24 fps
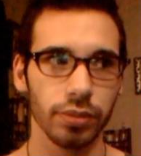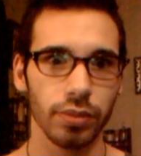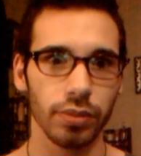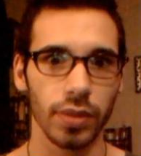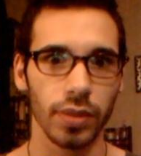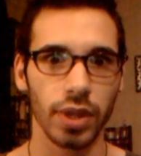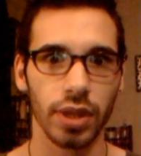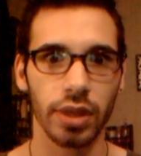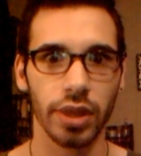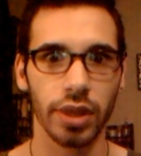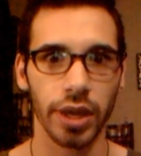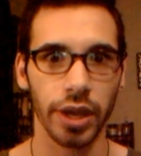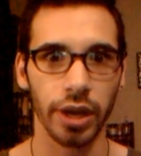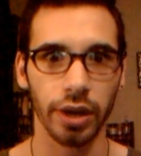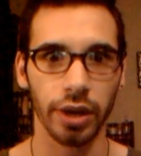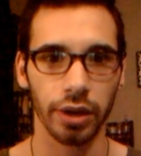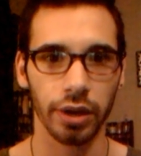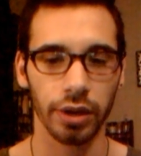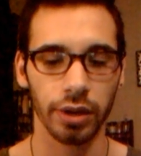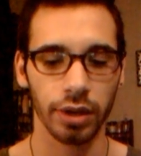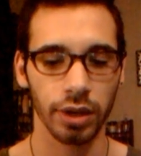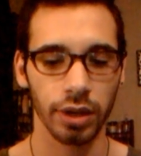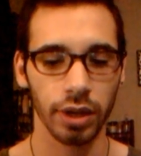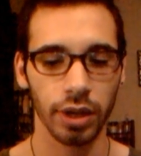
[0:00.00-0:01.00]

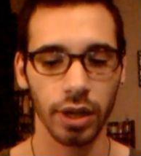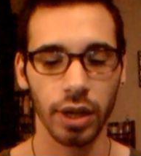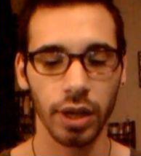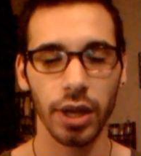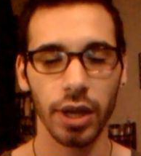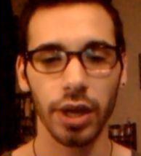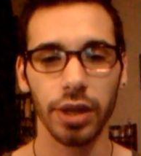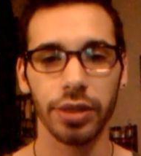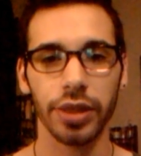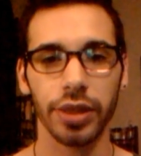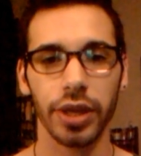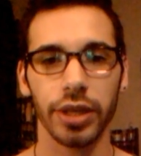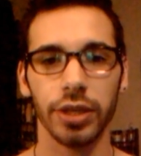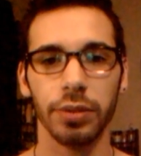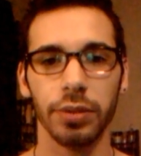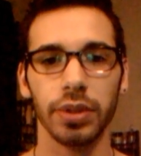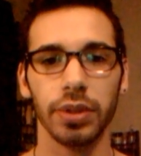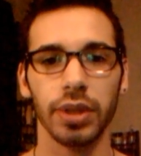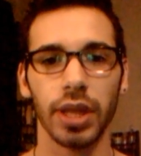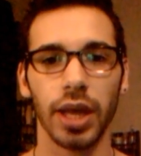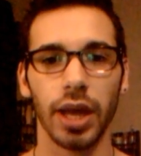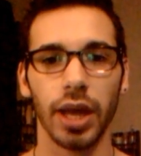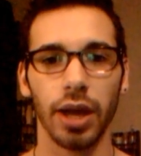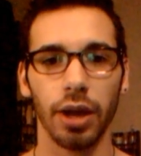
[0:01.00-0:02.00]
there, that you
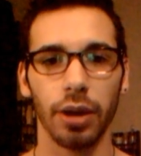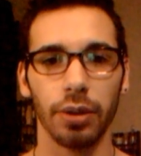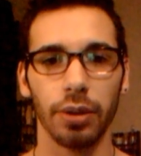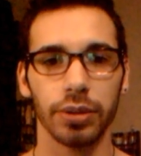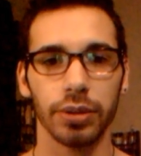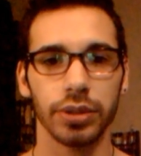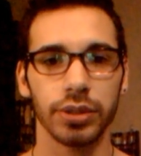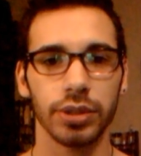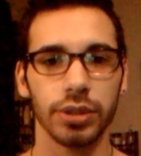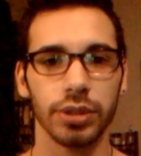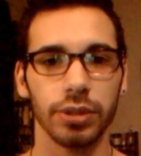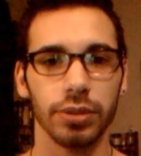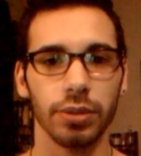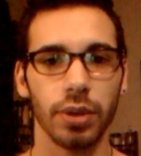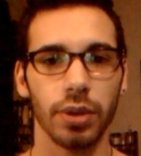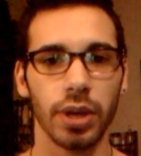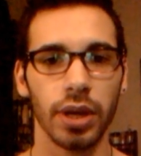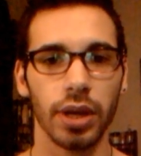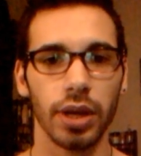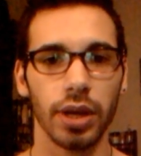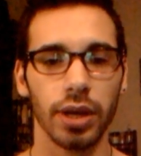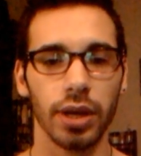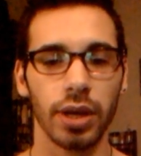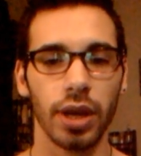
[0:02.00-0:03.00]
allow
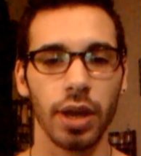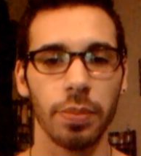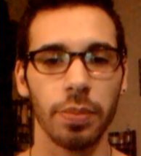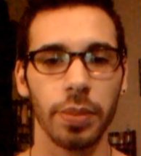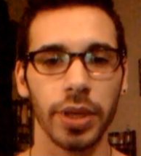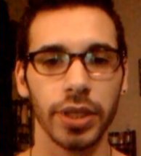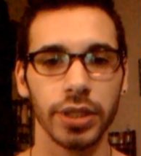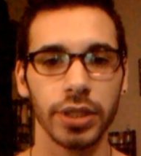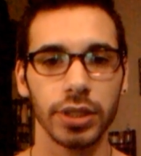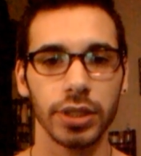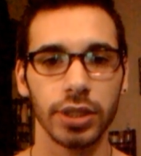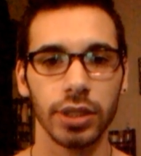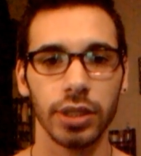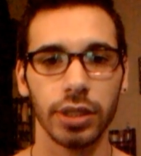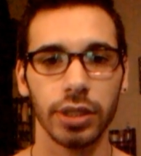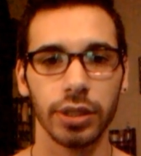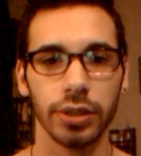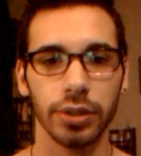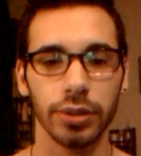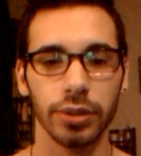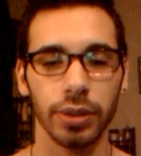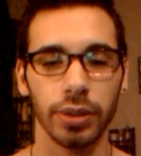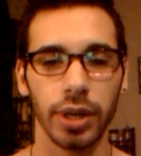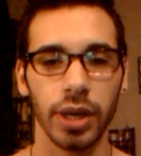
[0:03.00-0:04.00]
to come into you
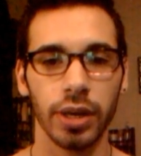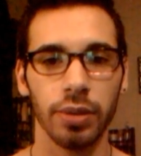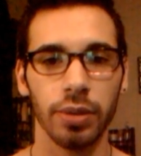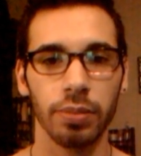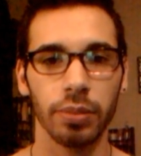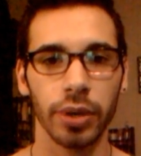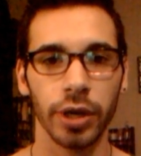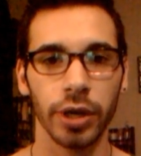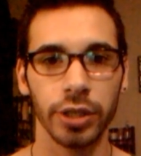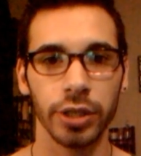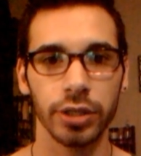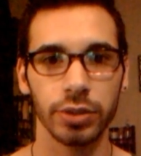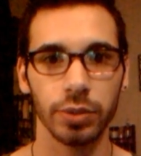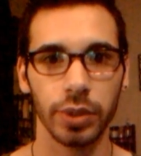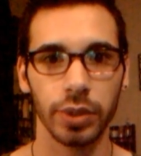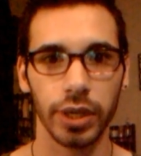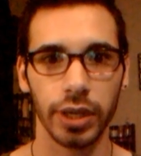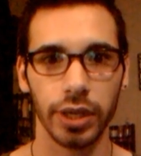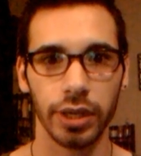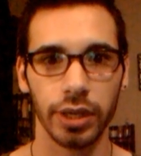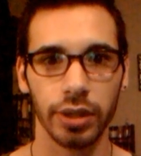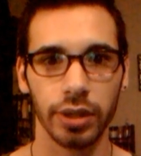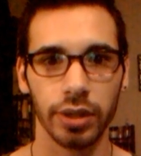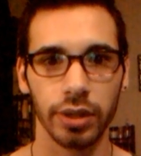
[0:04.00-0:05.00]
and merge
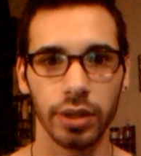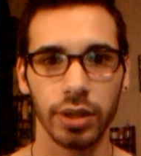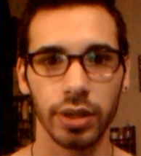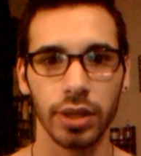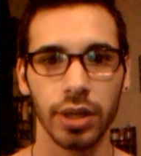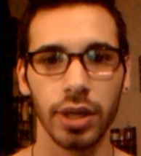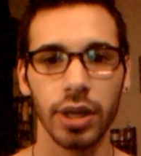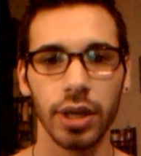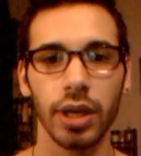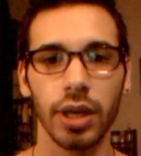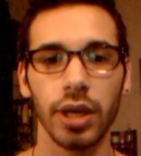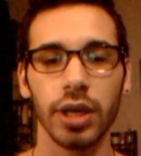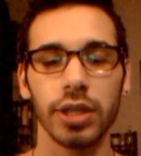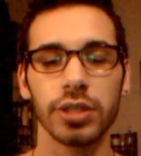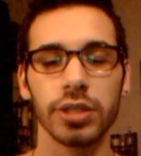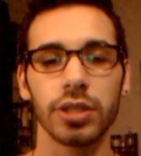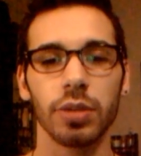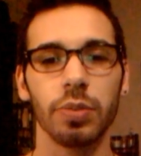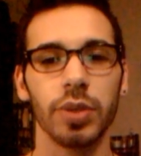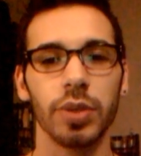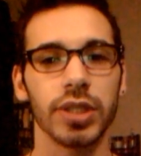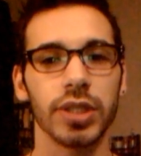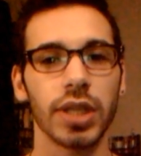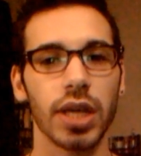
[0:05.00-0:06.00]
with. So
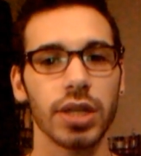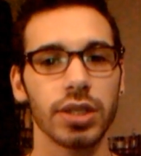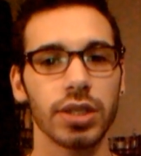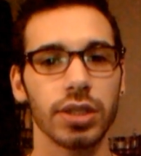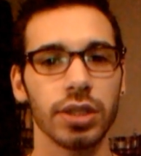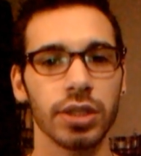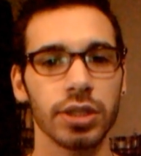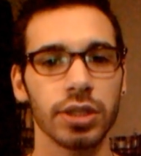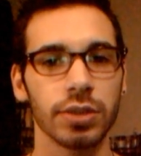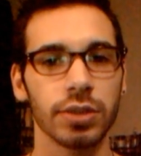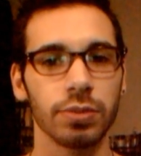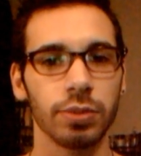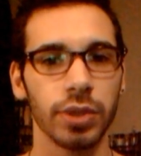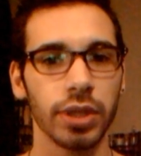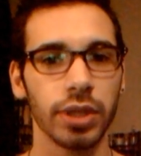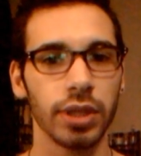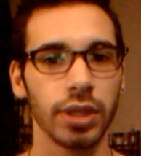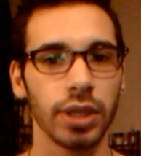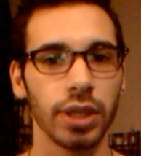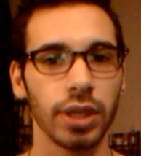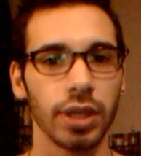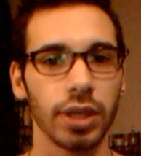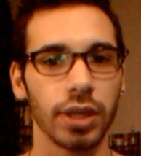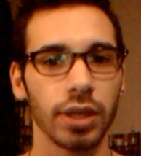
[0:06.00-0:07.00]
possession is
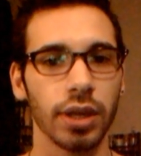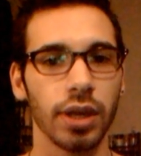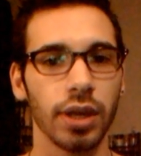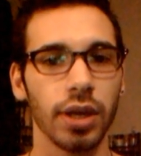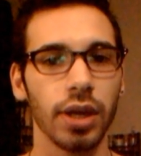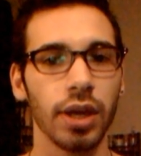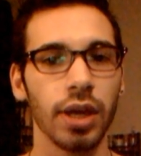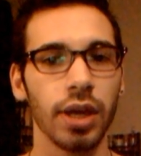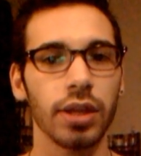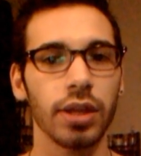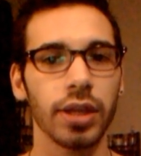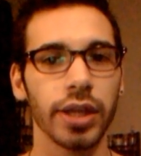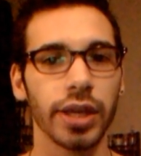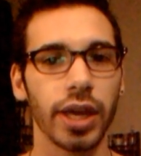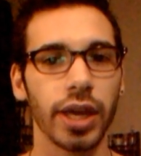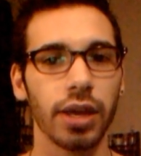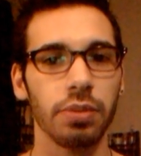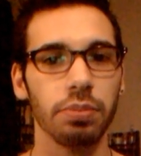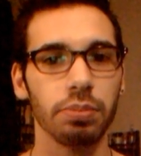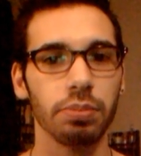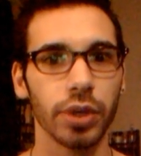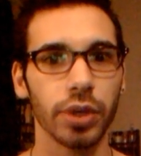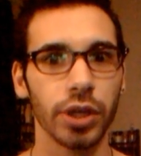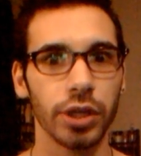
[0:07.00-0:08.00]
really like a
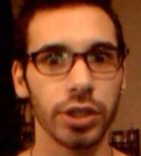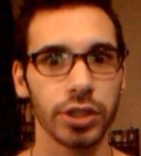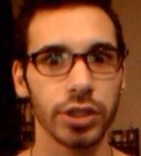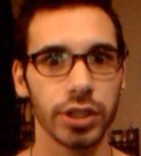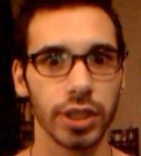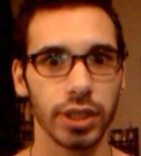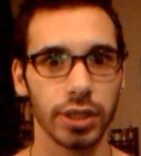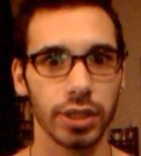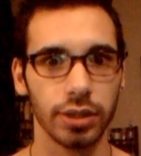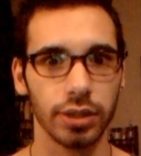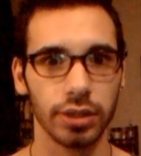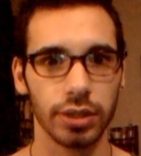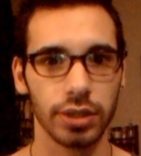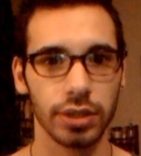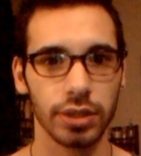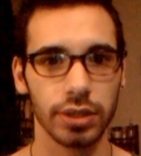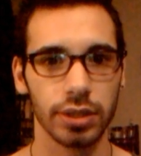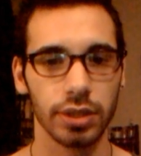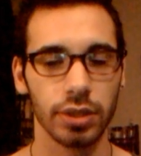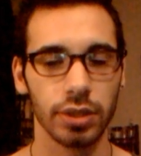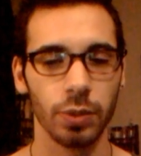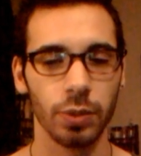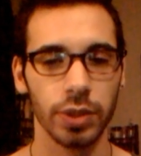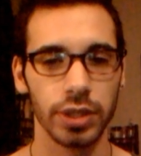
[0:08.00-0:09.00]
mergence
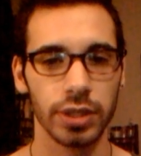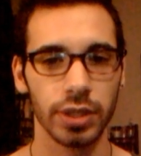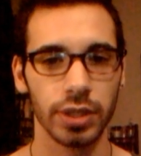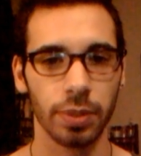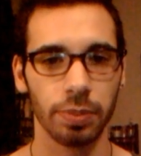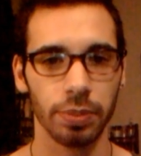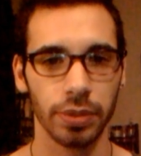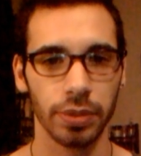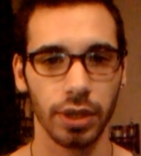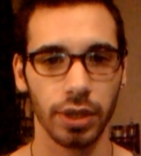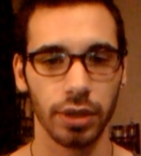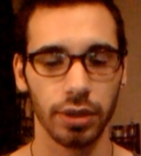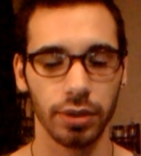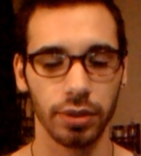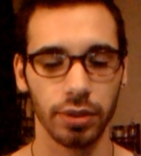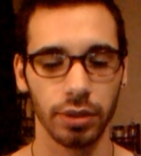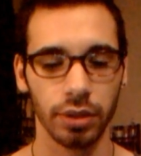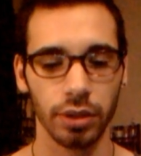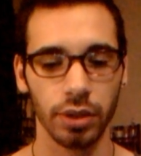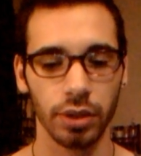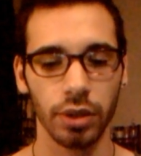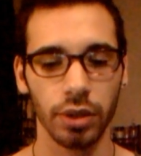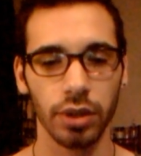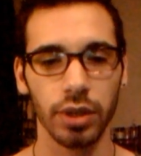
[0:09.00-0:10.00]
with something.
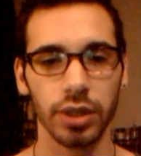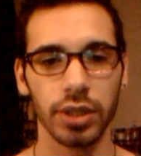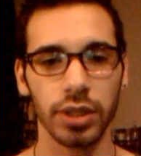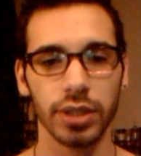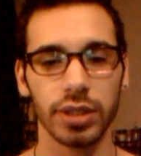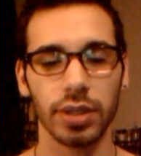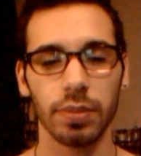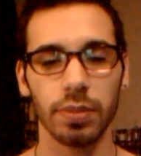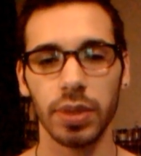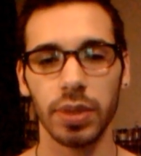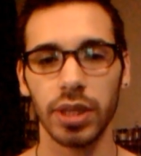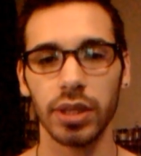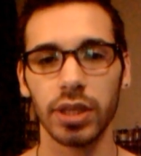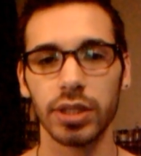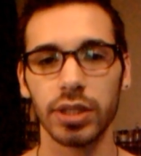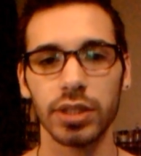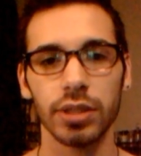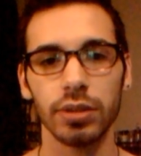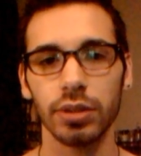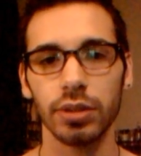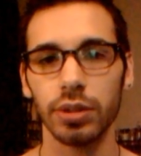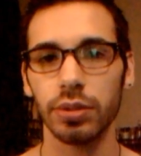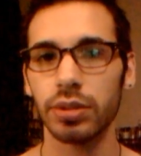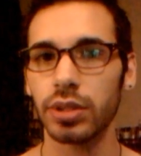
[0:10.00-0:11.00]
Doesn't mean that you
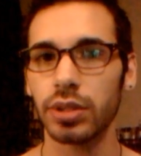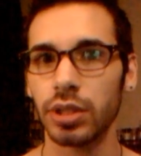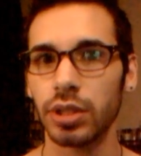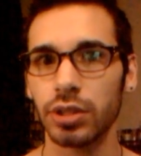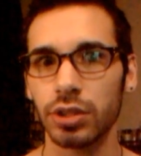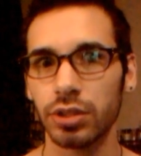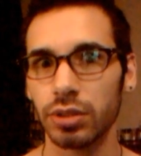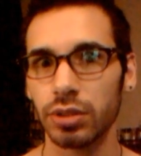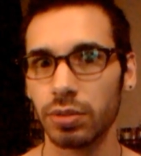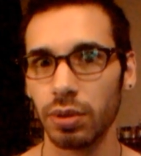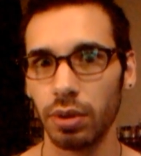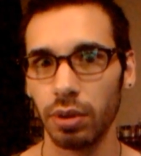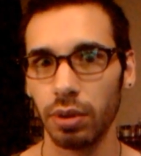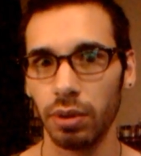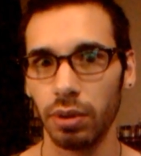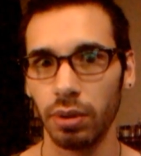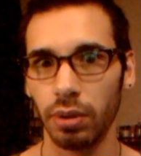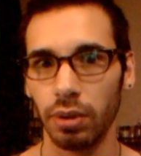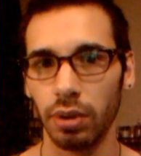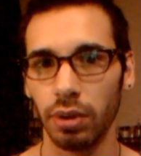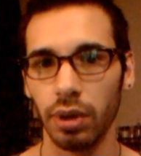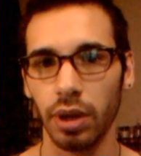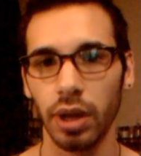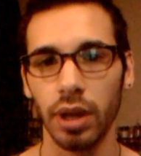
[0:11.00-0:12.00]
lose control
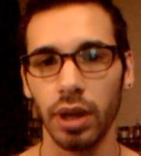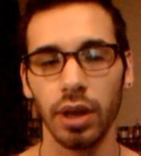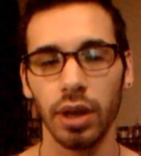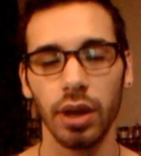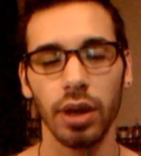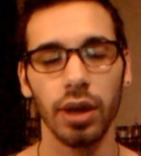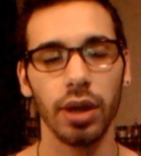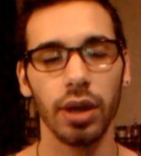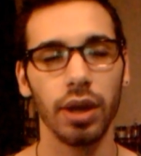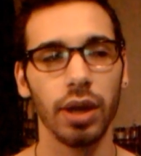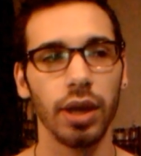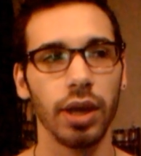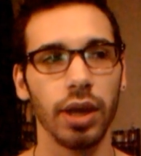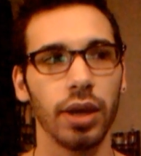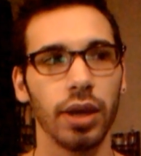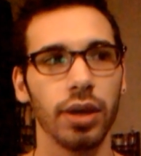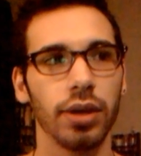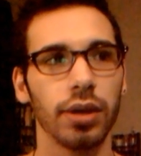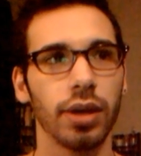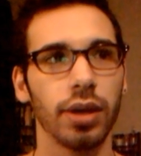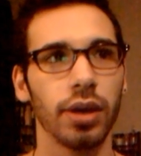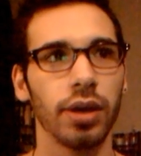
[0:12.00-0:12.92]
and